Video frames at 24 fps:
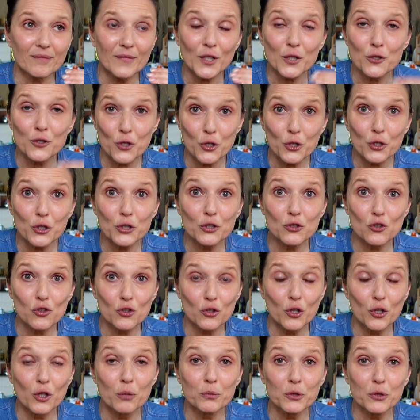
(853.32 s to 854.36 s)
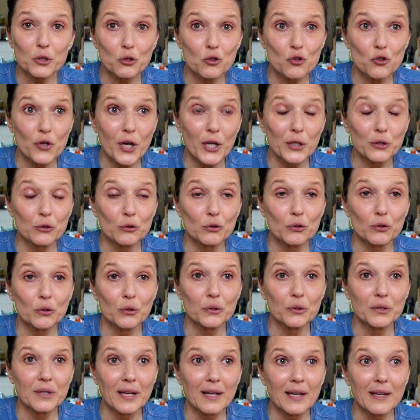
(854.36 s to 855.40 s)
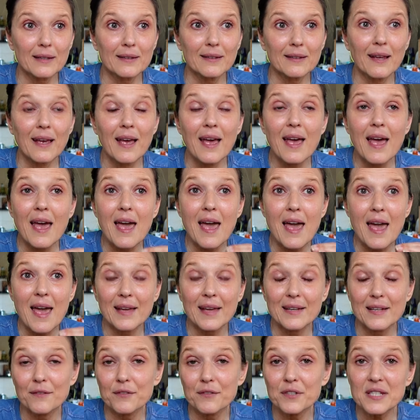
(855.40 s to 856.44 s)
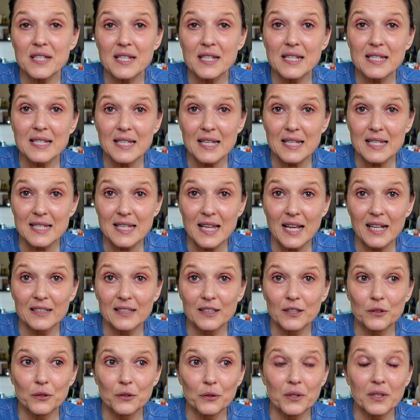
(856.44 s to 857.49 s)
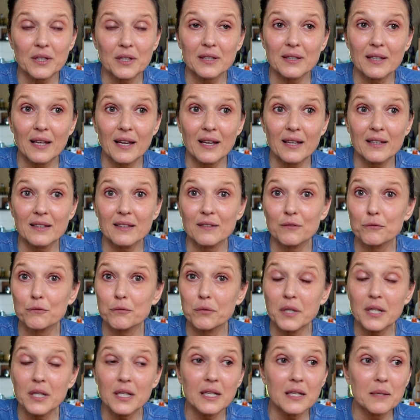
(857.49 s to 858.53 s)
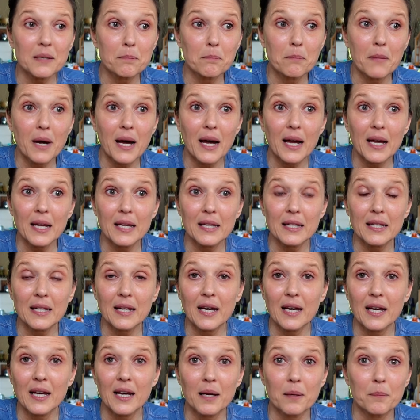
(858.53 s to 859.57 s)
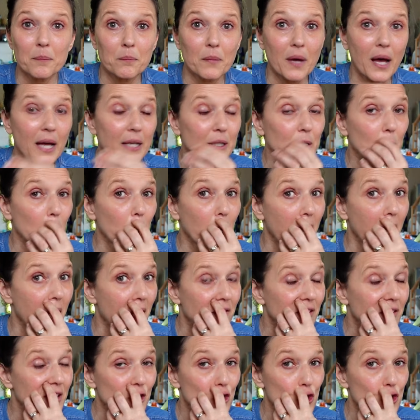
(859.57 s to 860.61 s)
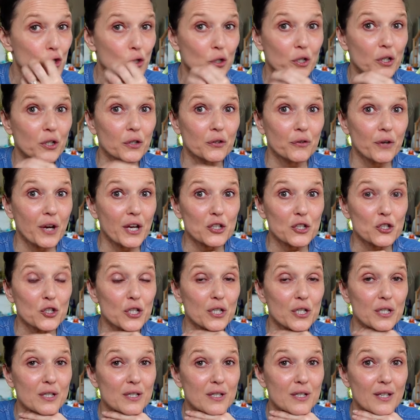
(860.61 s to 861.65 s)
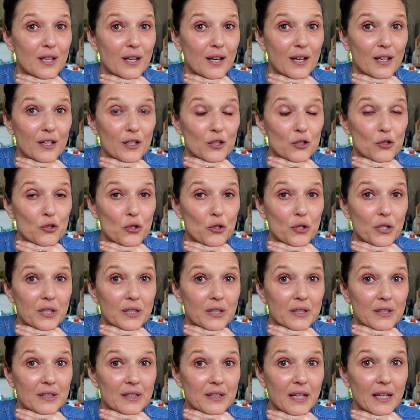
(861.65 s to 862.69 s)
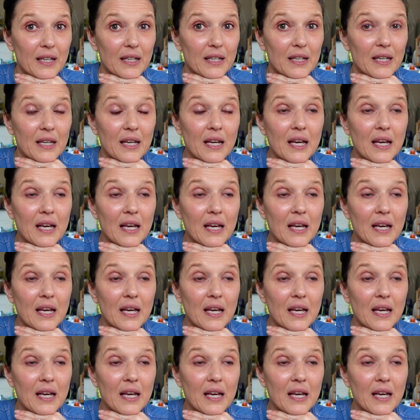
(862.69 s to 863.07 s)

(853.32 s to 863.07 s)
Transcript: So he told me to try to do that. And ever since I started doing that, really I don't have any sugar crashes during the day.